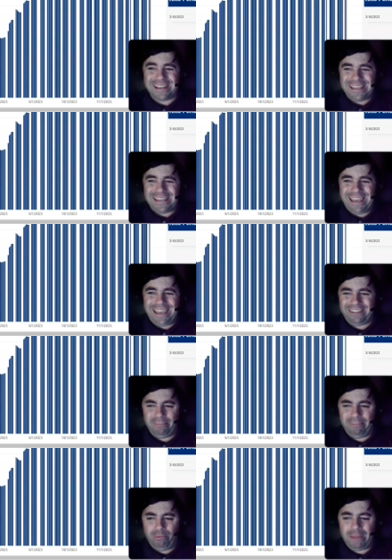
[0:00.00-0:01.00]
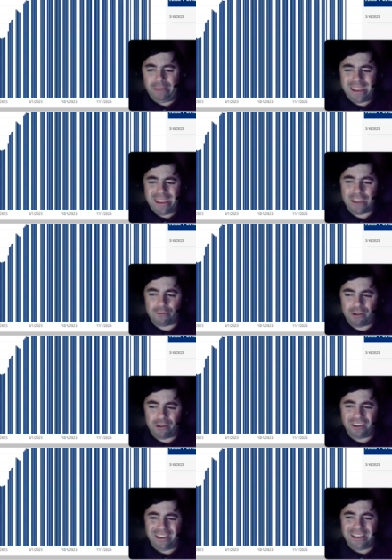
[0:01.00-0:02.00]
yeah, that's a pretty big
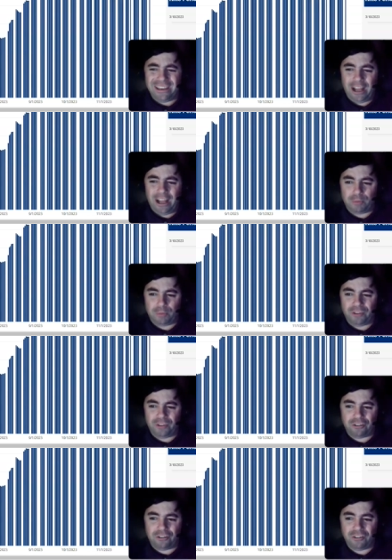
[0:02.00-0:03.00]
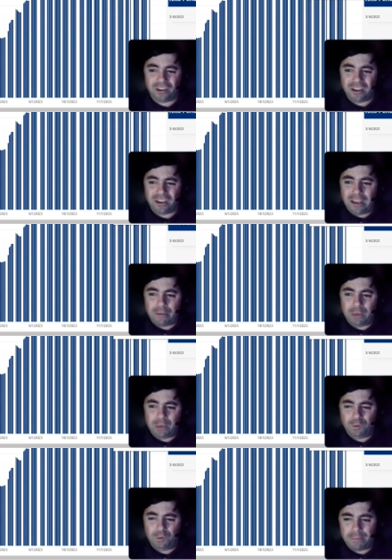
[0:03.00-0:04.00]
increase in hospitalizations. And we
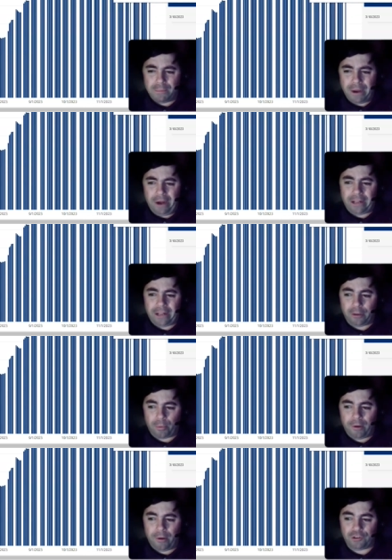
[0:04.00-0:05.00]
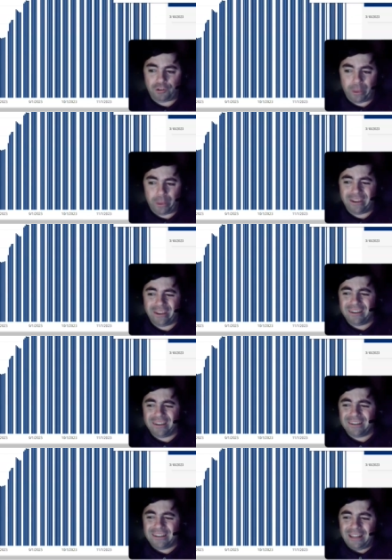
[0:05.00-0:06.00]
compare that to the previous week,
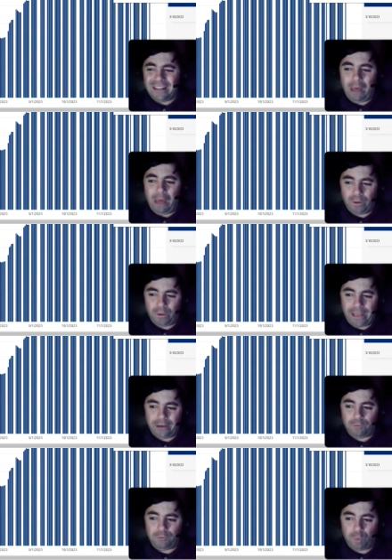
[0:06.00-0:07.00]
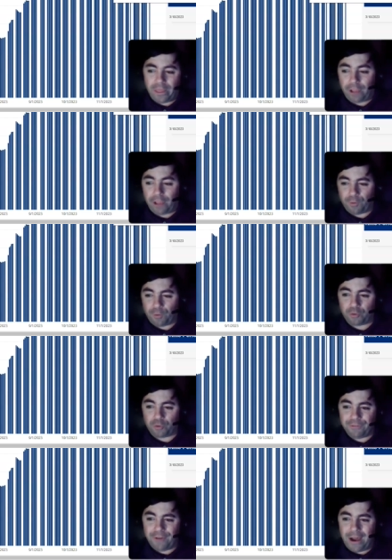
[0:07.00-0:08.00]
where they ended
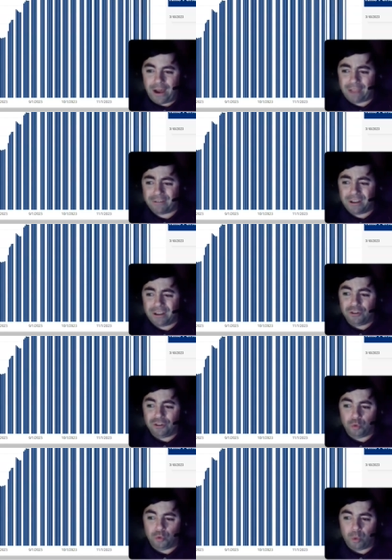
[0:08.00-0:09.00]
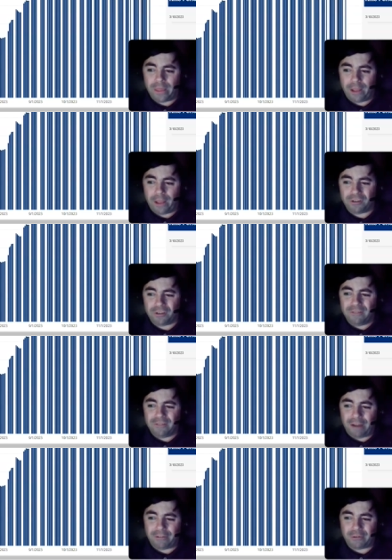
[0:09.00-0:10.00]
1,425 to
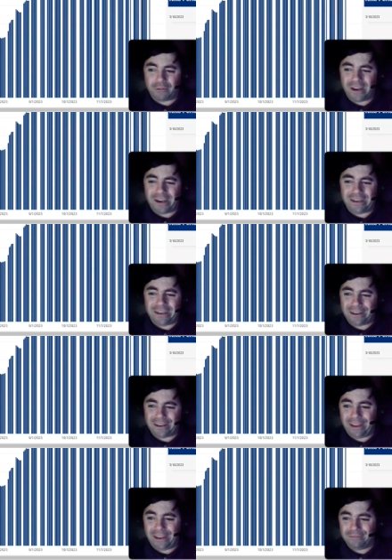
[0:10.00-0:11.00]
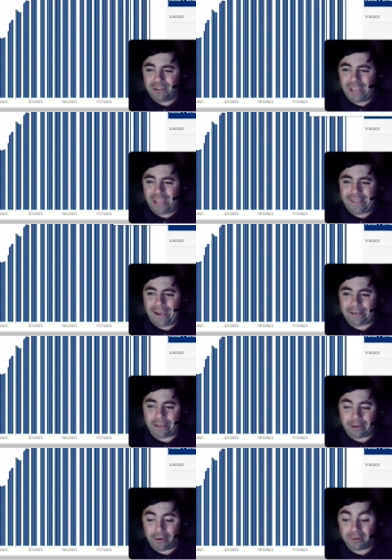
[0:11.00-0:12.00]
1,599. Yeah, you get the
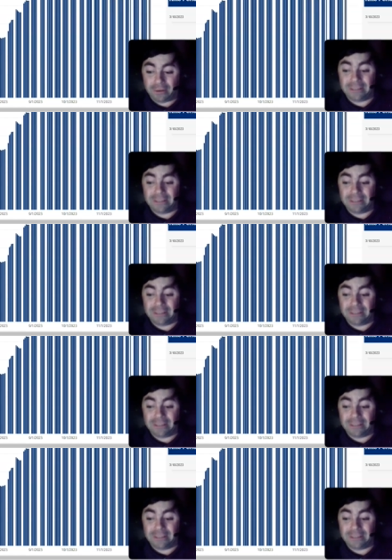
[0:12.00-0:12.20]
idea here.